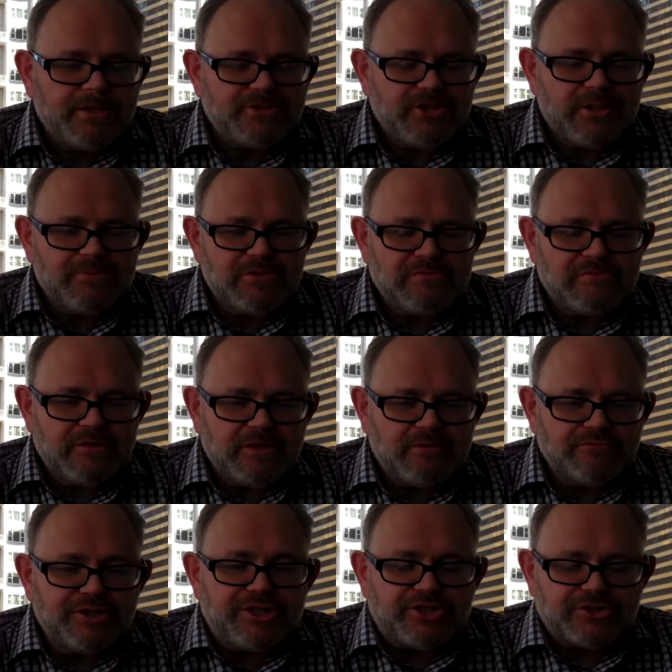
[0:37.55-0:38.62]
in terms of
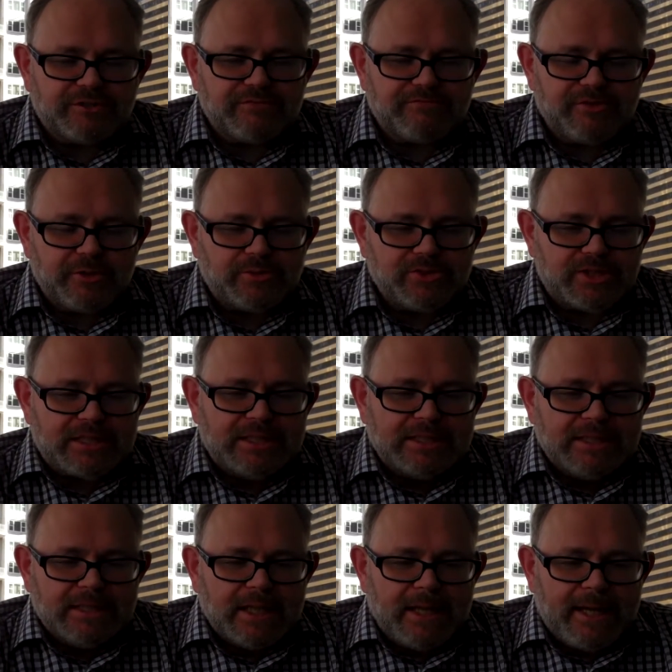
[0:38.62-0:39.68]
uh, reach and frequency.
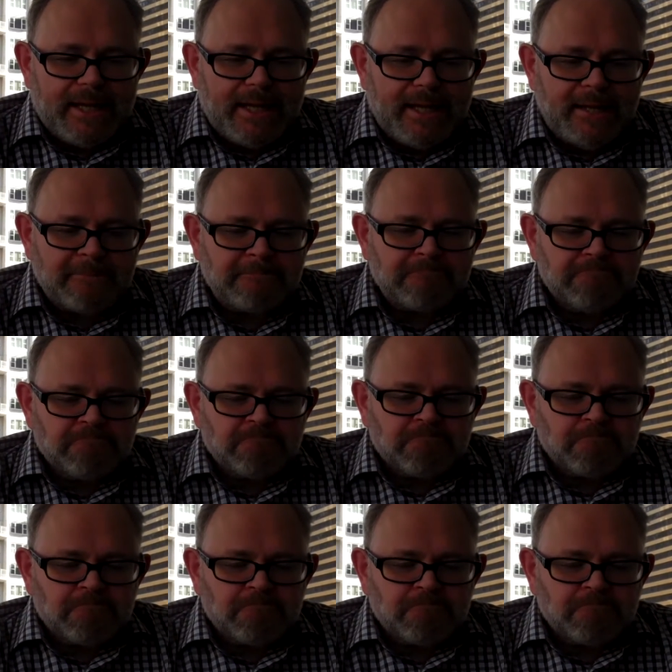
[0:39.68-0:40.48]
Um,